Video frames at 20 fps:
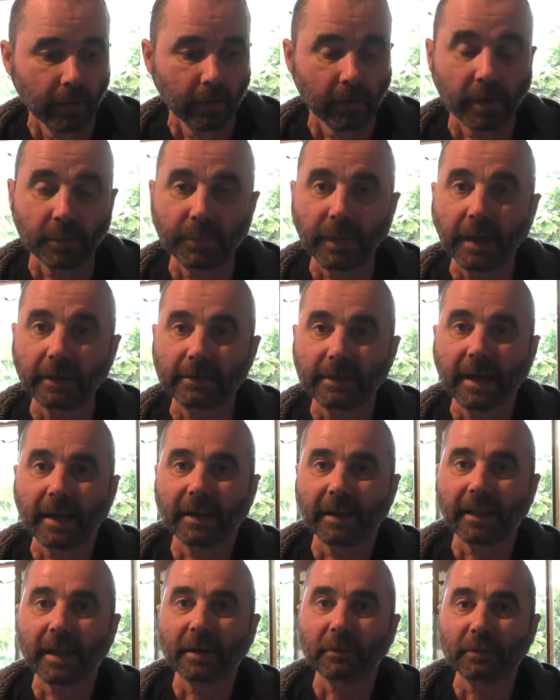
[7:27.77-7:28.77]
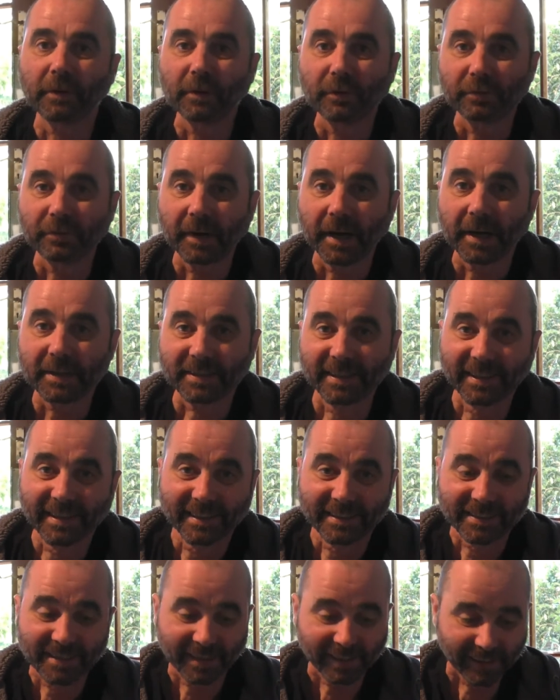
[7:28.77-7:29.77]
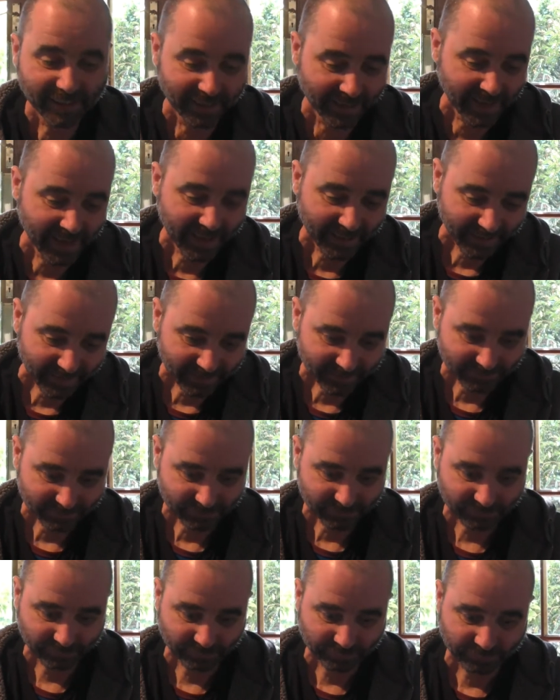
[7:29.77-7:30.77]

I backed out of that real fast, I can tell you that. I'm